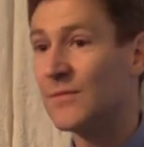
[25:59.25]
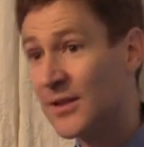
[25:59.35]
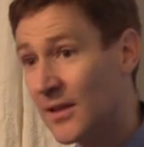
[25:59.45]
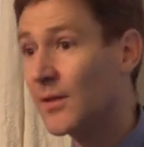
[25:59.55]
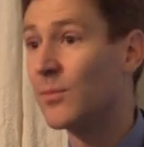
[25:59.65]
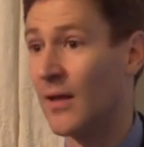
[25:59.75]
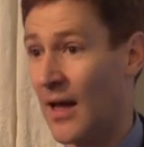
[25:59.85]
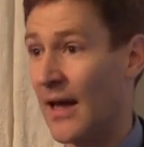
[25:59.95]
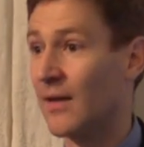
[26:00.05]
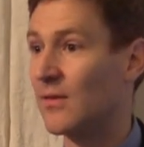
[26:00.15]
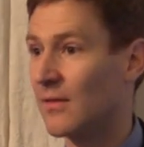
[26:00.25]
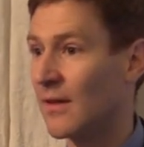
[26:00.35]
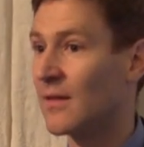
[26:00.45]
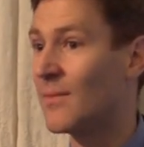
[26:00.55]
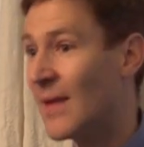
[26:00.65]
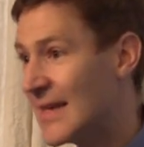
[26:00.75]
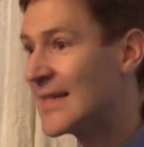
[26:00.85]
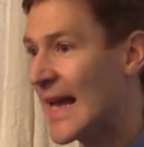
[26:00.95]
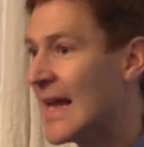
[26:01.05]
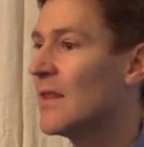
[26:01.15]
to liberalize and to
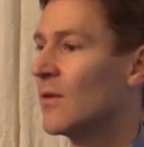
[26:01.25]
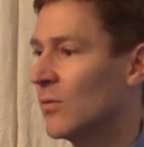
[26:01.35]
maintain the